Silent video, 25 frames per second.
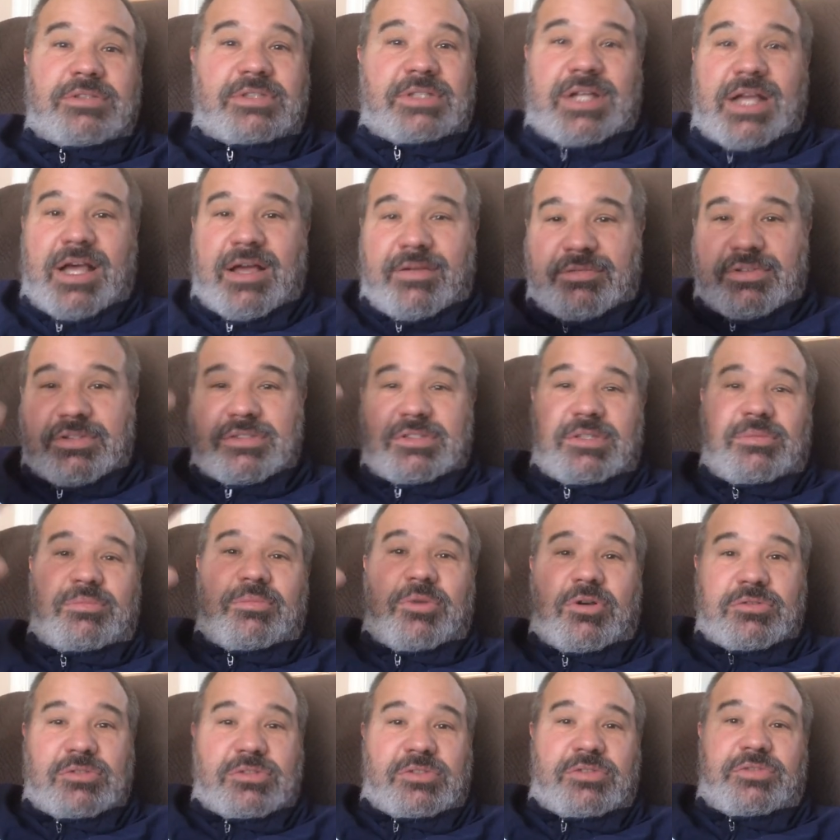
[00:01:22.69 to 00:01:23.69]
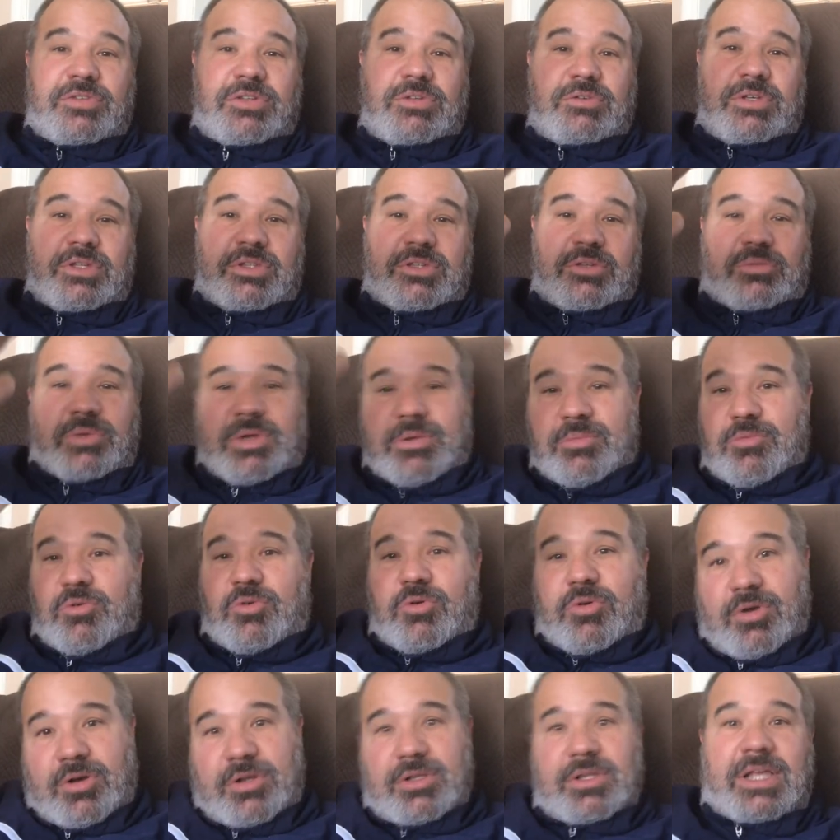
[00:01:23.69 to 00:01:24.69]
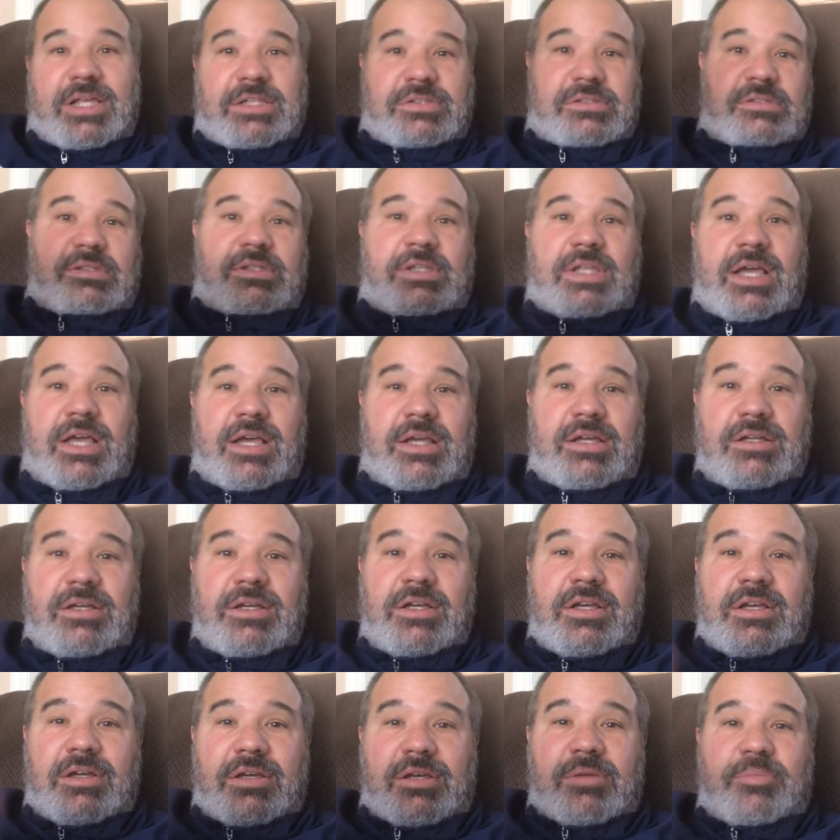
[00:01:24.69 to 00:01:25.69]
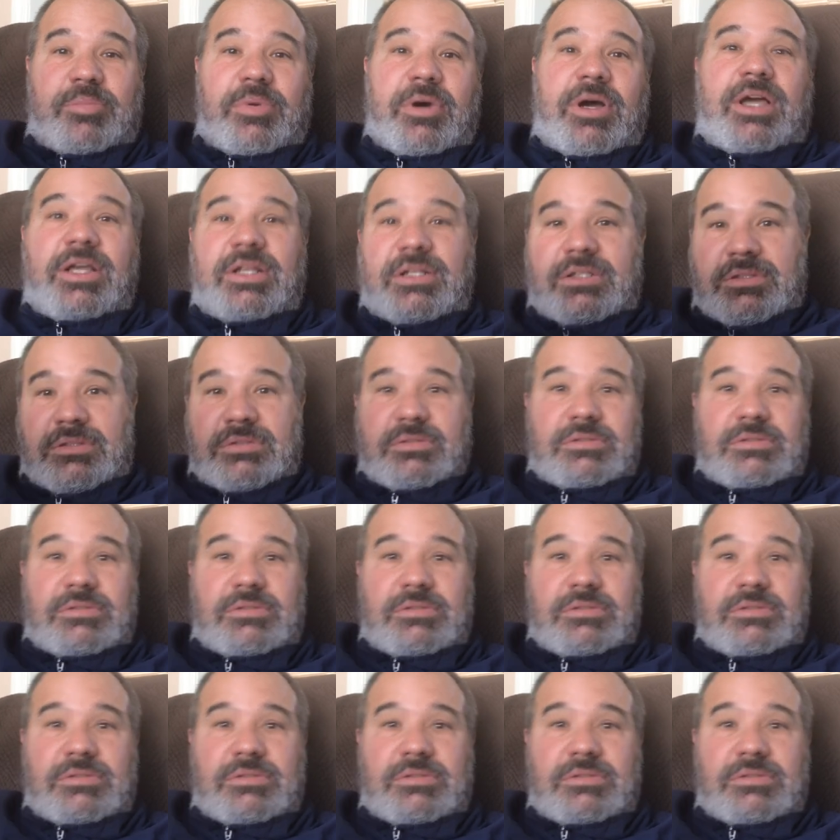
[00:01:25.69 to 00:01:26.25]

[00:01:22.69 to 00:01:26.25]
and obviously most of you either weigh more or less than that, but